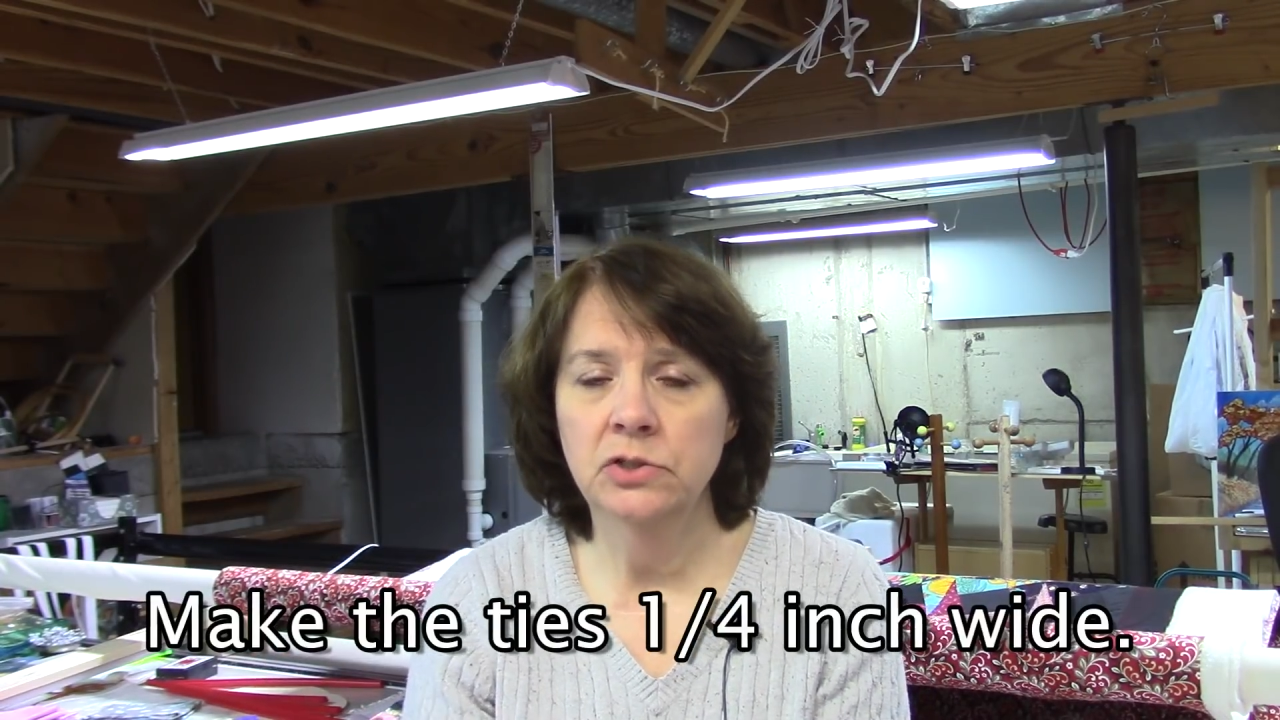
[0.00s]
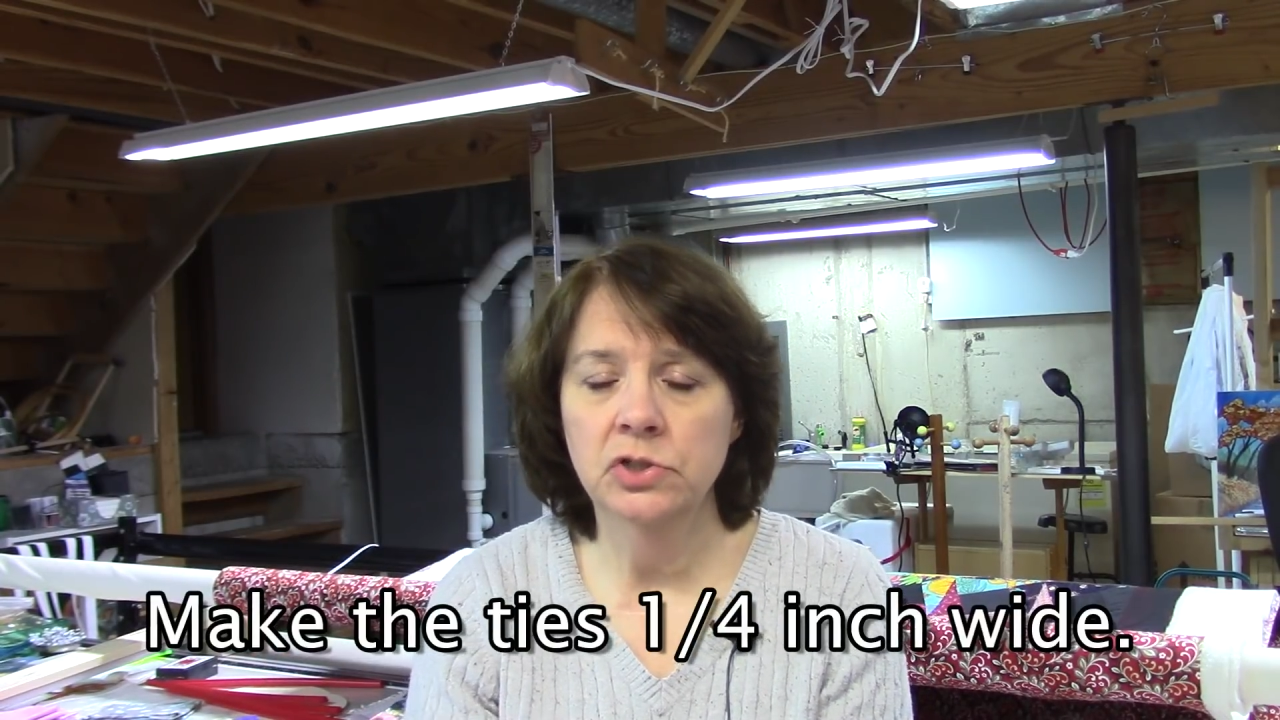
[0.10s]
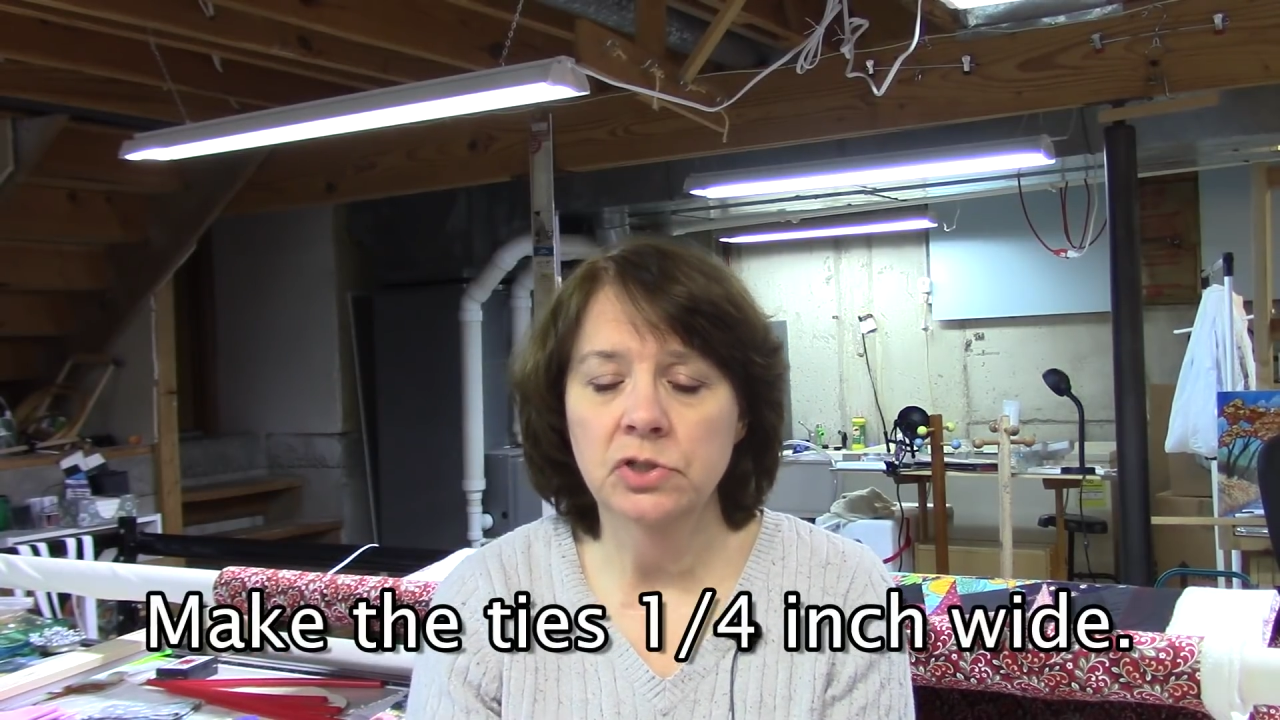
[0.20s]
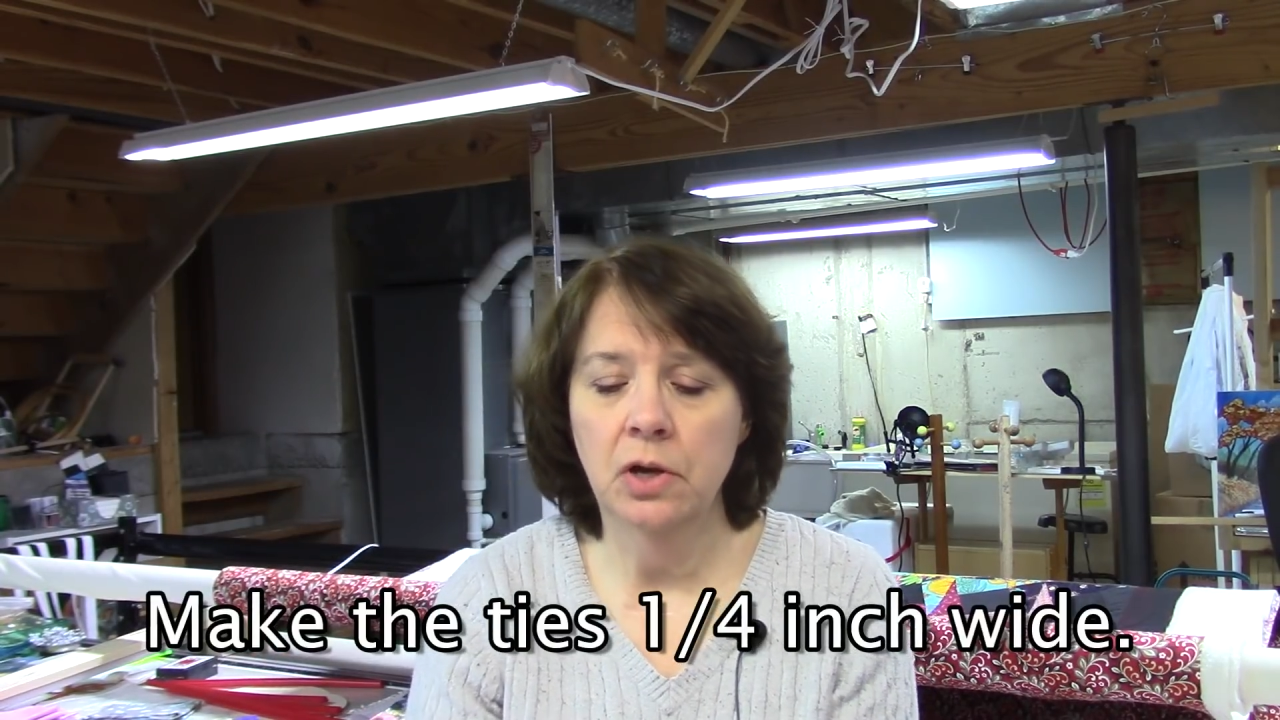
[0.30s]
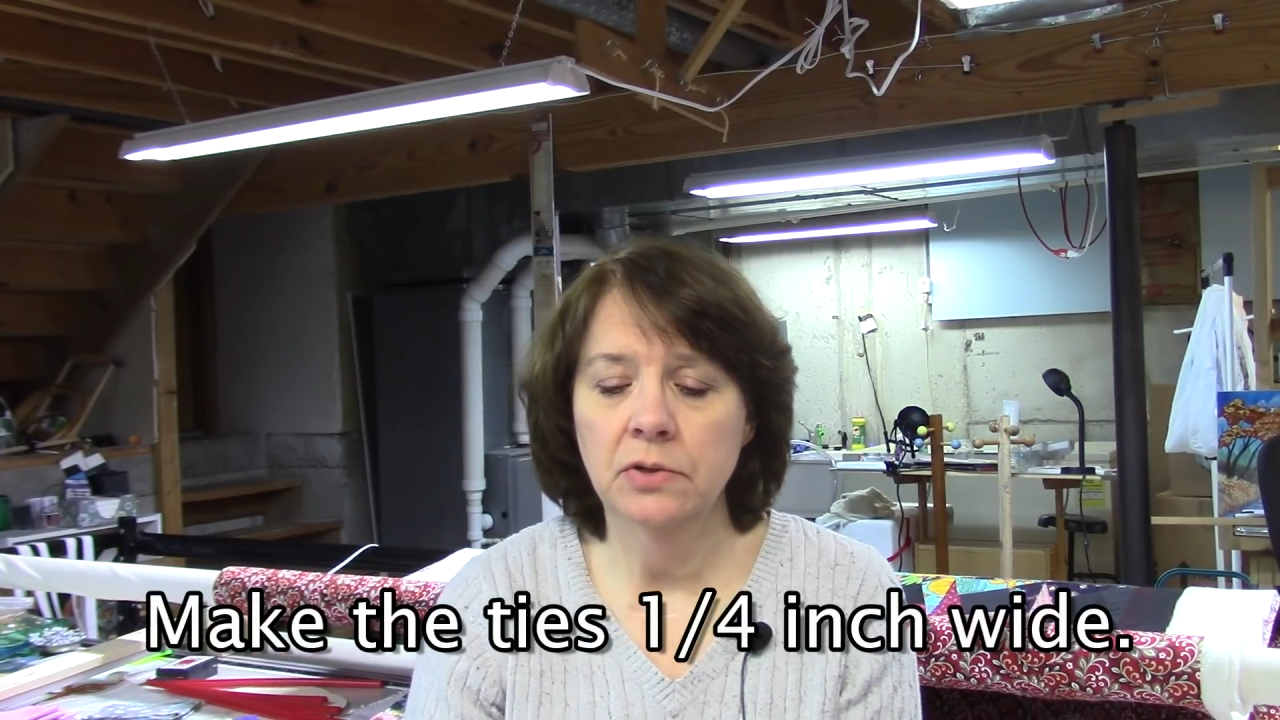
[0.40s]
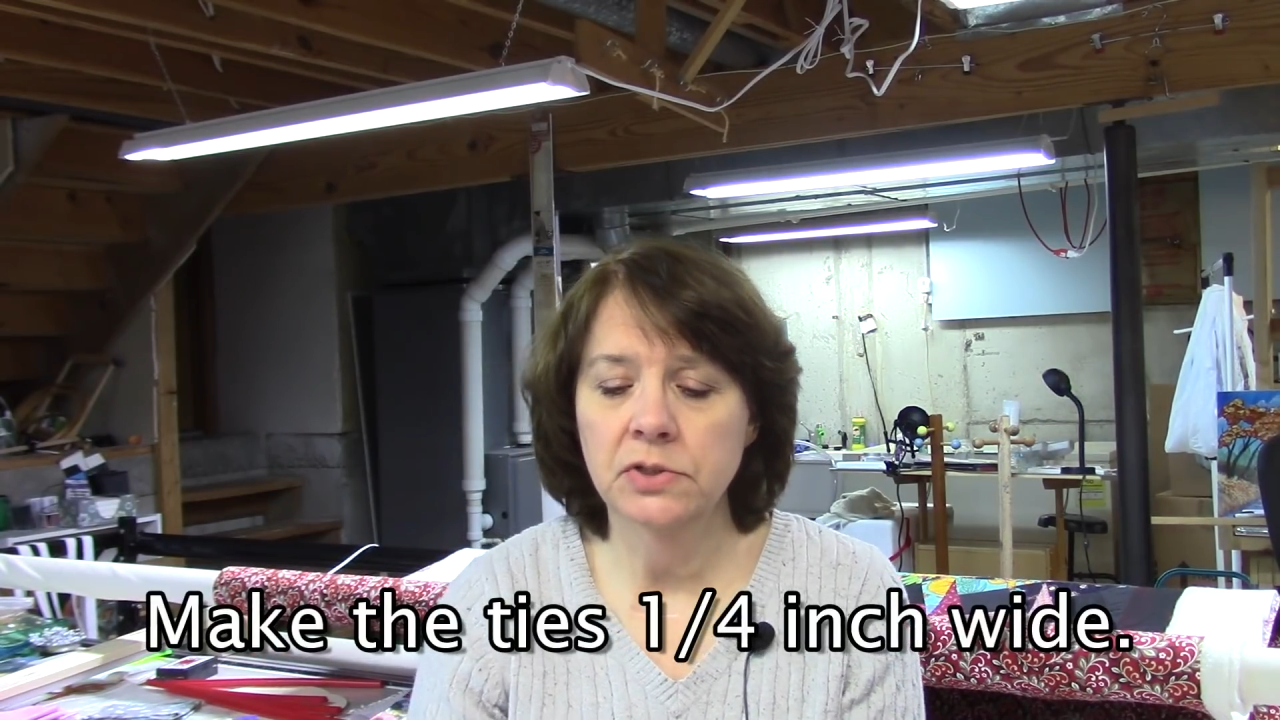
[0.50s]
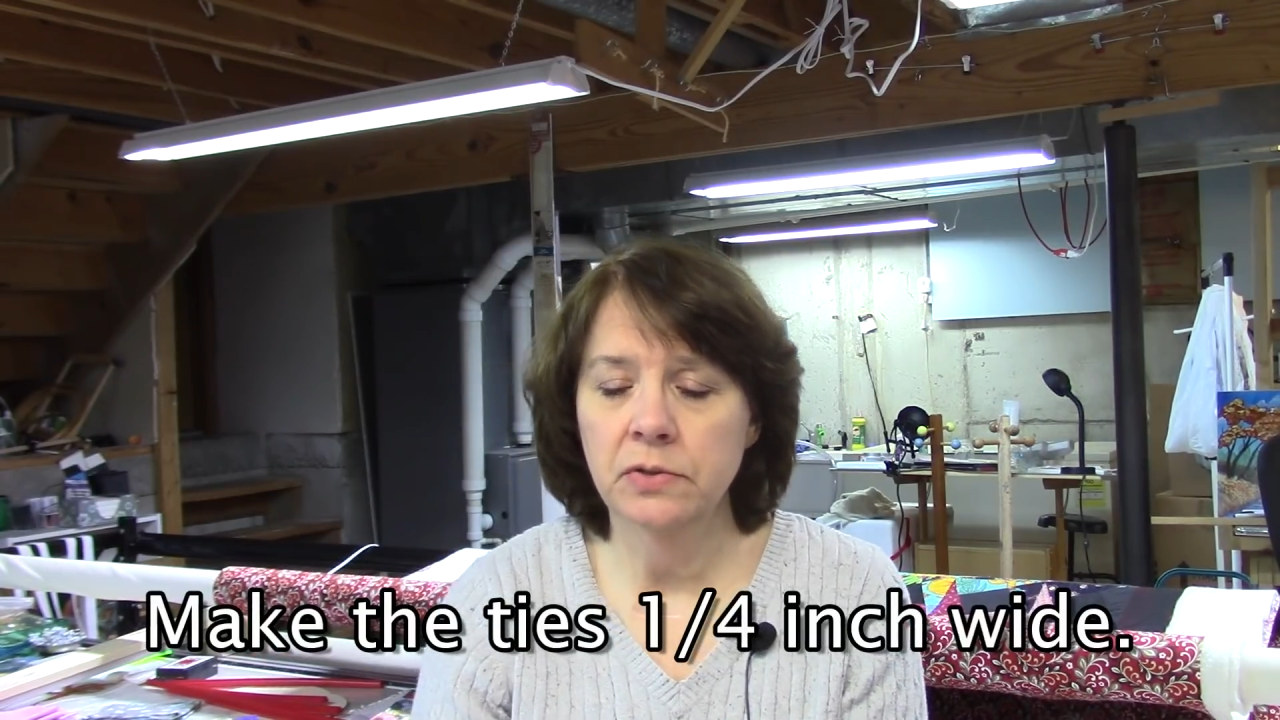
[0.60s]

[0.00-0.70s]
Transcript: inches long so